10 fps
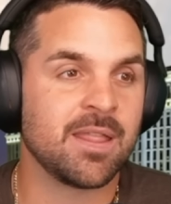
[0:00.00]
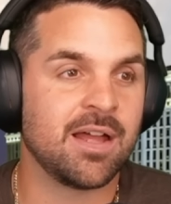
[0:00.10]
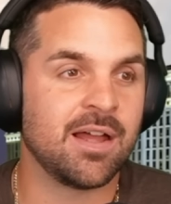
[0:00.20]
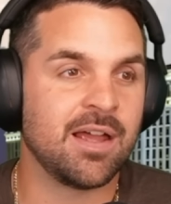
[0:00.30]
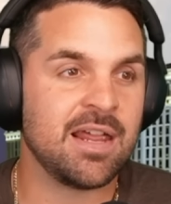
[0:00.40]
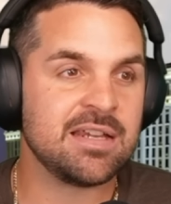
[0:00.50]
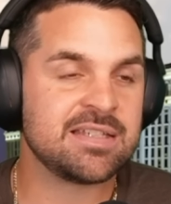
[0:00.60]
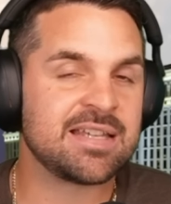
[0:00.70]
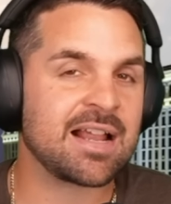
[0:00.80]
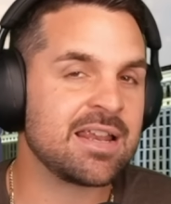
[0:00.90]
a
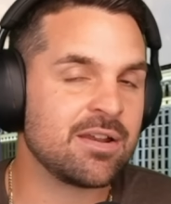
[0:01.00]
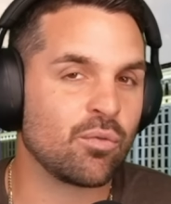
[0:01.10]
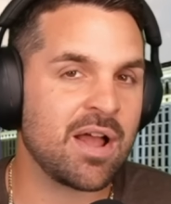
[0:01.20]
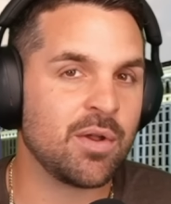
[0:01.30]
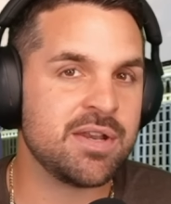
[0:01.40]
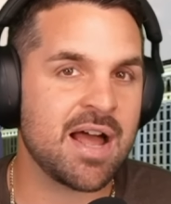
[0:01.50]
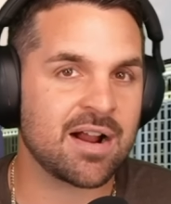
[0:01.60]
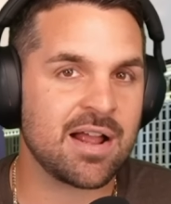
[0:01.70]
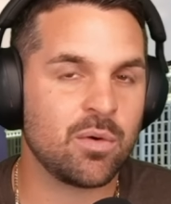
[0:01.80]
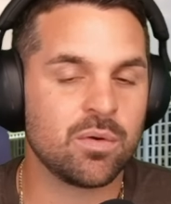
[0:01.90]
second-round
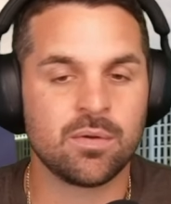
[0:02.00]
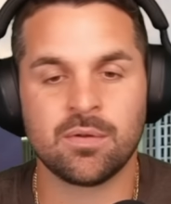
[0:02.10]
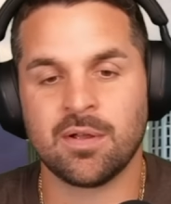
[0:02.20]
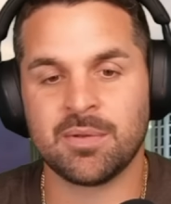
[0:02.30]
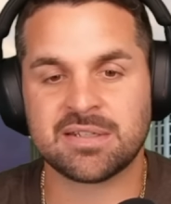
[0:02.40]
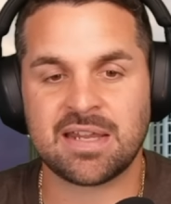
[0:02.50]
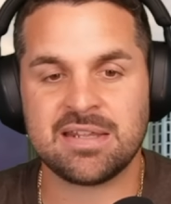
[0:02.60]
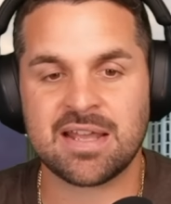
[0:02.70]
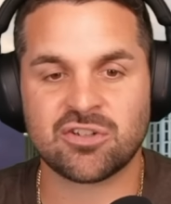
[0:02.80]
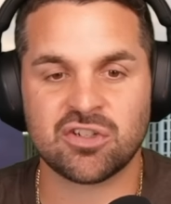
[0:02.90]
knockout. I'm going to say
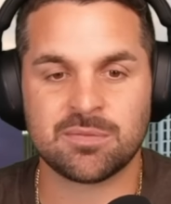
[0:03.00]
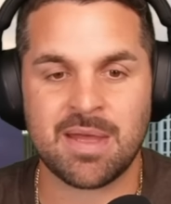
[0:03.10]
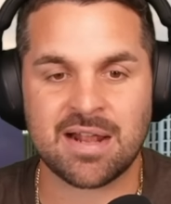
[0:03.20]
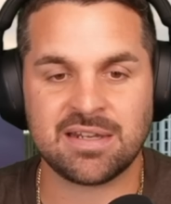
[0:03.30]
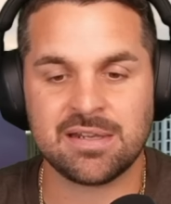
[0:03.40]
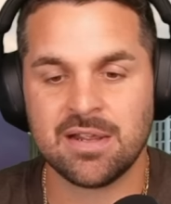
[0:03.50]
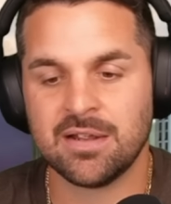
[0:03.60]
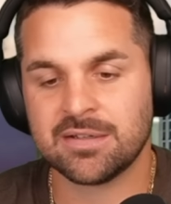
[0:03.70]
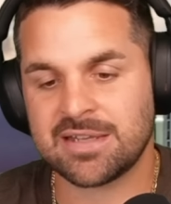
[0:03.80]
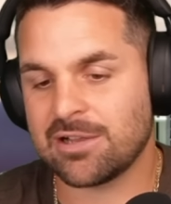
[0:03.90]
he catches Magny.
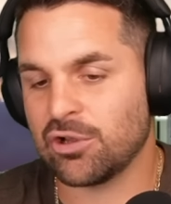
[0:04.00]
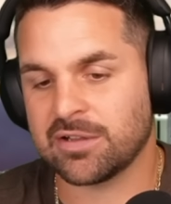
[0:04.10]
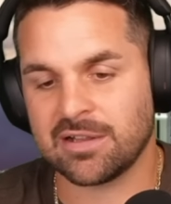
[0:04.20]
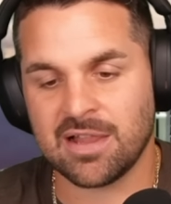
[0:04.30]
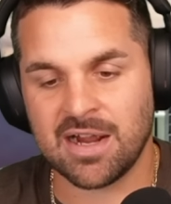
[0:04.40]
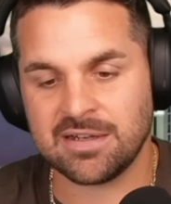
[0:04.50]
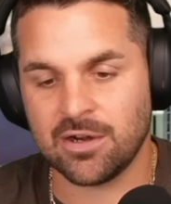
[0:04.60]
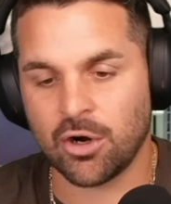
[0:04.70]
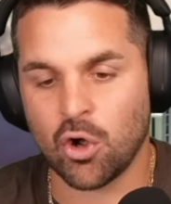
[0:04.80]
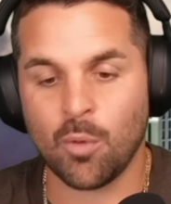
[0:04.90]
Take a look at the line
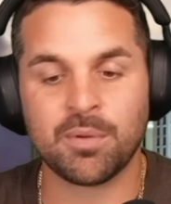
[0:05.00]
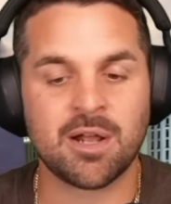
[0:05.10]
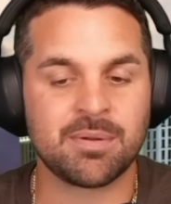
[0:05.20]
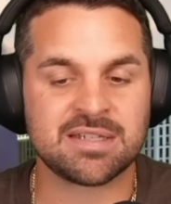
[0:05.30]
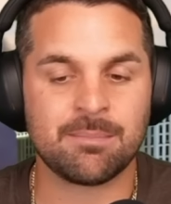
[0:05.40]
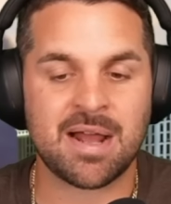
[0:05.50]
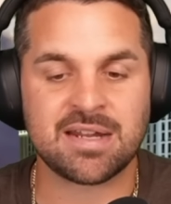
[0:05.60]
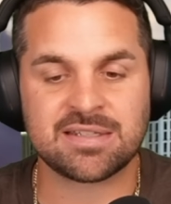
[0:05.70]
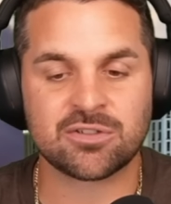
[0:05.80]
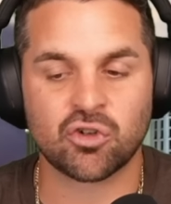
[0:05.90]
here. Opened up as a
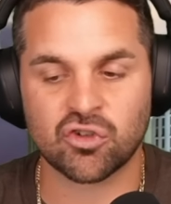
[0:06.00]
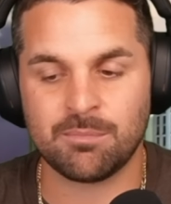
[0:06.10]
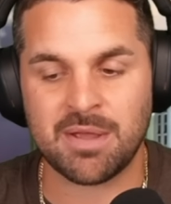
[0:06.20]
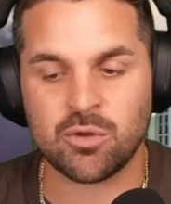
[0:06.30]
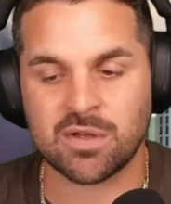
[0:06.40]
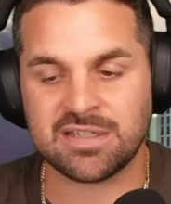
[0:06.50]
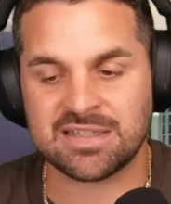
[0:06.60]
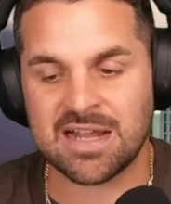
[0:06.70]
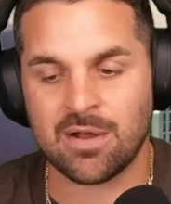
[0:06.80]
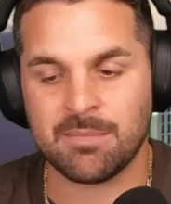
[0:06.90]
minus 600 on BetUS.
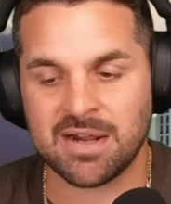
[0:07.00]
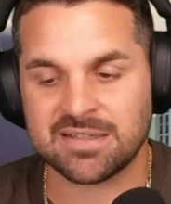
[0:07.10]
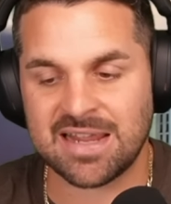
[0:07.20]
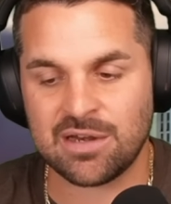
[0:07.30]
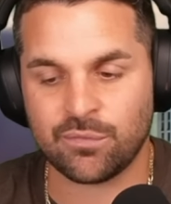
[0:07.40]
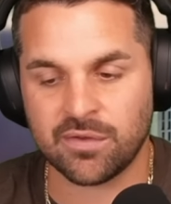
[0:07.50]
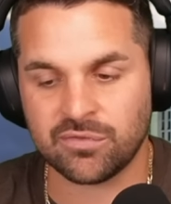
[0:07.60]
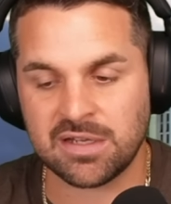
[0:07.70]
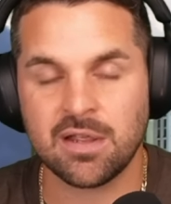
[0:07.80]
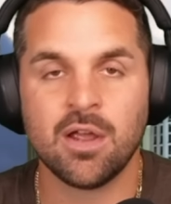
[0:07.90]
He's now a minus
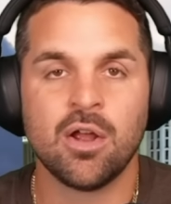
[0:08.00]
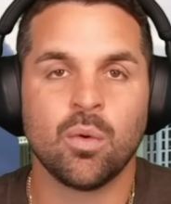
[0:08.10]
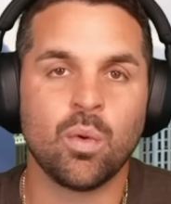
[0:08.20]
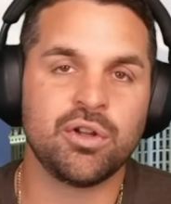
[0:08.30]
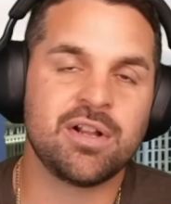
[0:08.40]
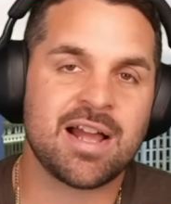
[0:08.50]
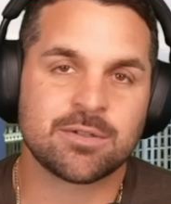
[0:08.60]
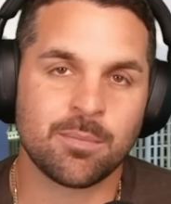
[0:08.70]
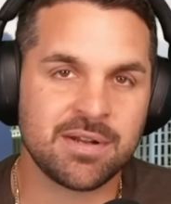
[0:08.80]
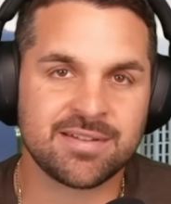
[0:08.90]
850. What do you
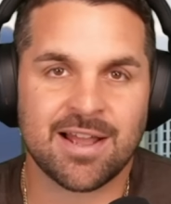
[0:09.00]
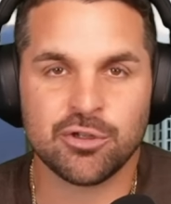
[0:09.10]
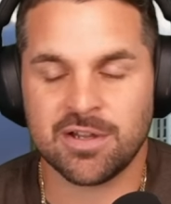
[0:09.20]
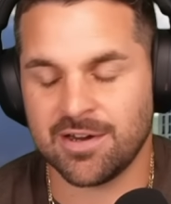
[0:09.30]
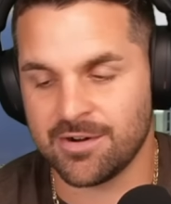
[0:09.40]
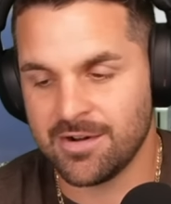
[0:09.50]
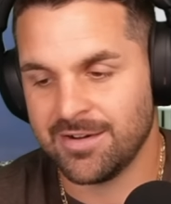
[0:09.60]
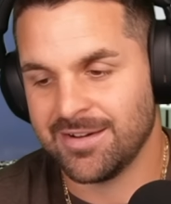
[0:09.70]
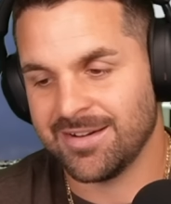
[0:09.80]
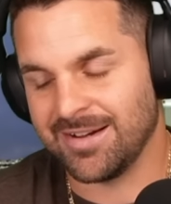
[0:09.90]
guys want me to tell you here?
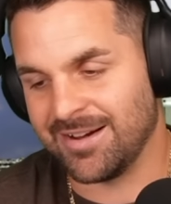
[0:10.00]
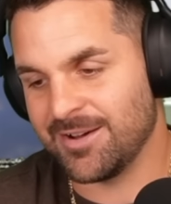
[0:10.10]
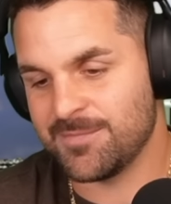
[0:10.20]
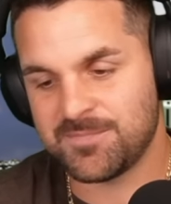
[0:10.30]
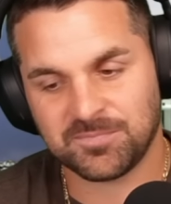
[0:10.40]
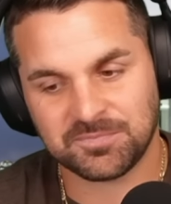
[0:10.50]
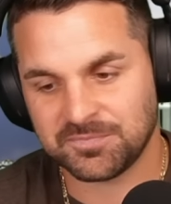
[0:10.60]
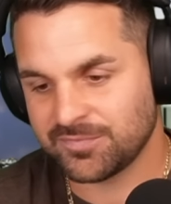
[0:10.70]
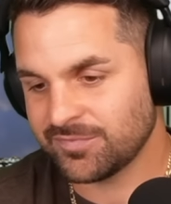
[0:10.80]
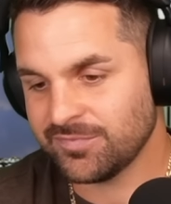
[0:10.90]
What
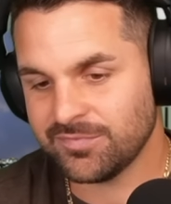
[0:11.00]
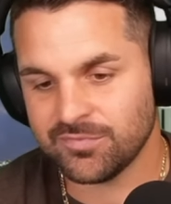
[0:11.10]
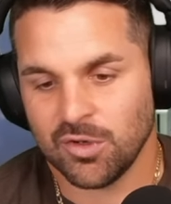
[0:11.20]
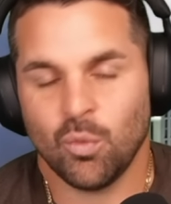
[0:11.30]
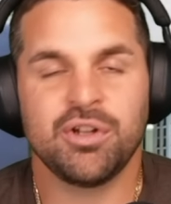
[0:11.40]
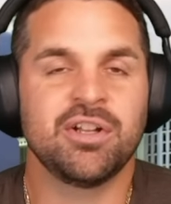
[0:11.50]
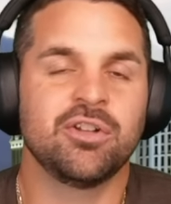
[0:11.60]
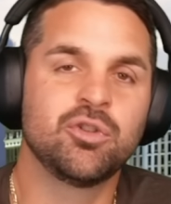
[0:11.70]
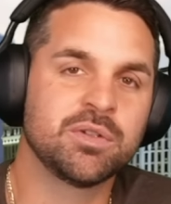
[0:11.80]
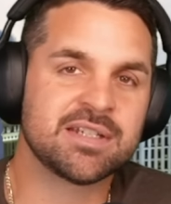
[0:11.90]
are you going
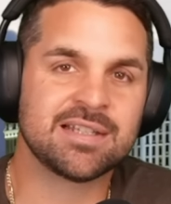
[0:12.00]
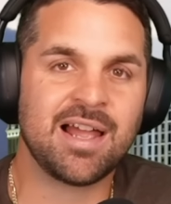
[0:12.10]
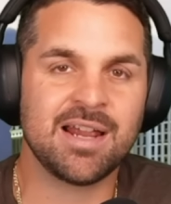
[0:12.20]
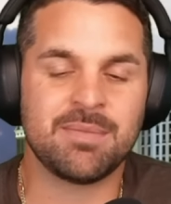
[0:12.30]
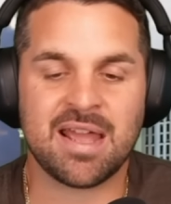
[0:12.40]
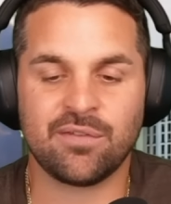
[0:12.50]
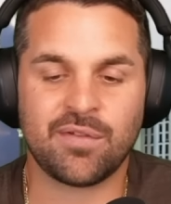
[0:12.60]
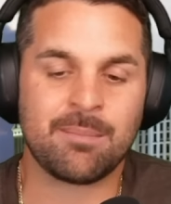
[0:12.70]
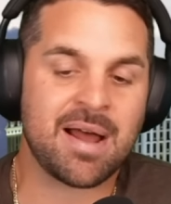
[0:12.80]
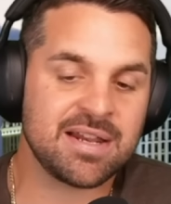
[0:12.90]
to do with this line, man?
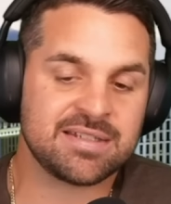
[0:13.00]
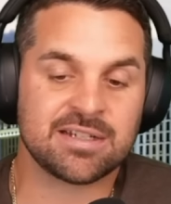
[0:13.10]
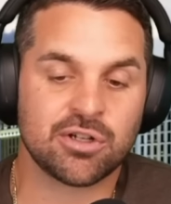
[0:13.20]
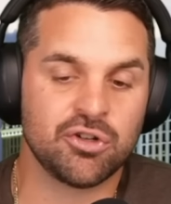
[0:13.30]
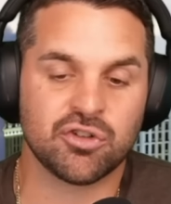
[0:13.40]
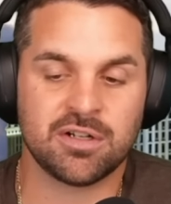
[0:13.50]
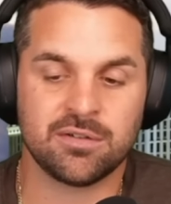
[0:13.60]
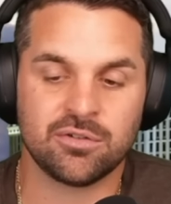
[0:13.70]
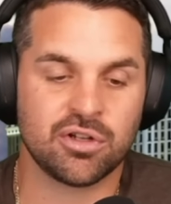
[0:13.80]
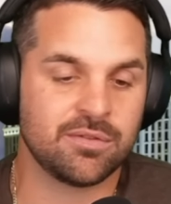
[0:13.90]
If a minus
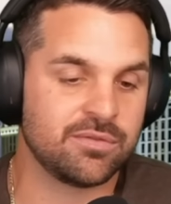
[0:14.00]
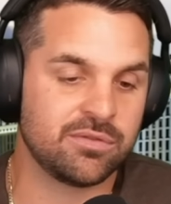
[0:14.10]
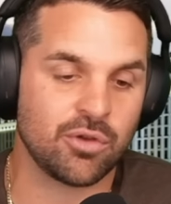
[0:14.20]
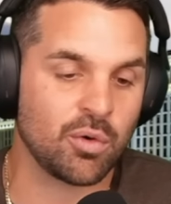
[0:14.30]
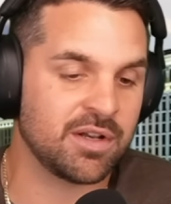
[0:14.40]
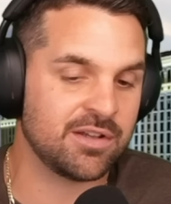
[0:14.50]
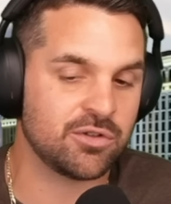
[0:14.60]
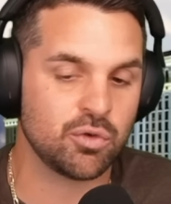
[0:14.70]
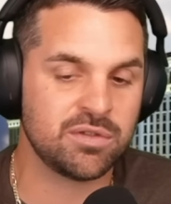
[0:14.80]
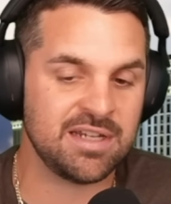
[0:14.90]
600, could have thrown
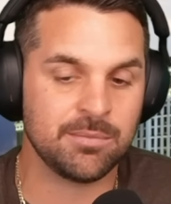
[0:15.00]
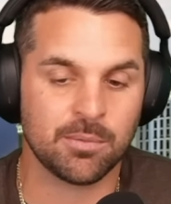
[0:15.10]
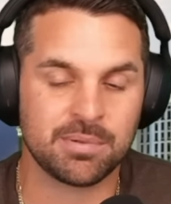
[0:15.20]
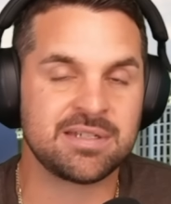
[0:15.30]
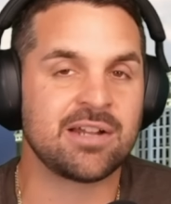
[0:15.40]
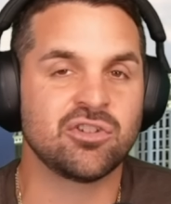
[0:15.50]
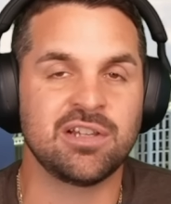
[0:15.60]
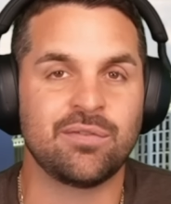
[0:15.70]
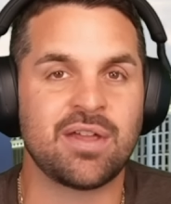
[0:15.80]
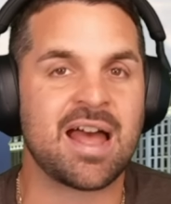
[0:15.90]
two-teamer
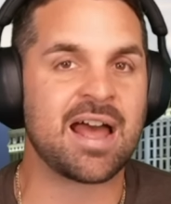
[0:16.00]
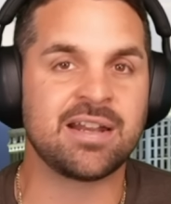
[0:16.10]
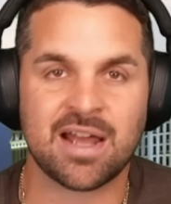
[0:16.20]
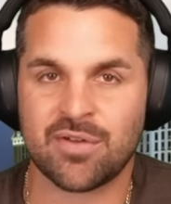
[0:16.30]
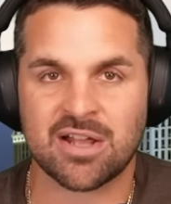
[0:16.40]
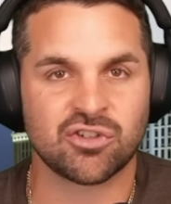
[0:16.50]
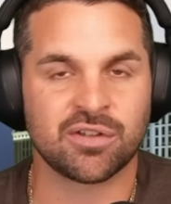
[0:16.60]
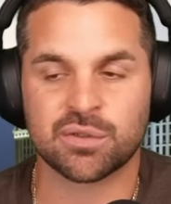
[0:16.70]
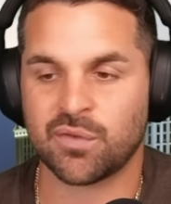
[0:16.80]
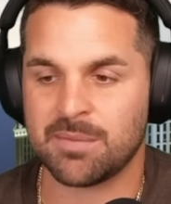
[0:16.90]
potentially if you had to have action
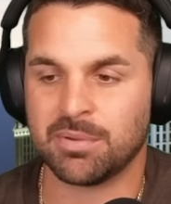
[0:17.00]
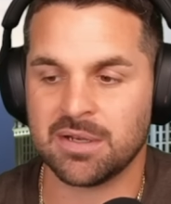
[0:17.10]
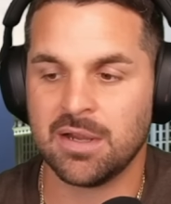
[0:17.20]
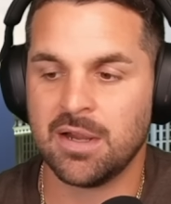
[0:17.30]
on this fight, but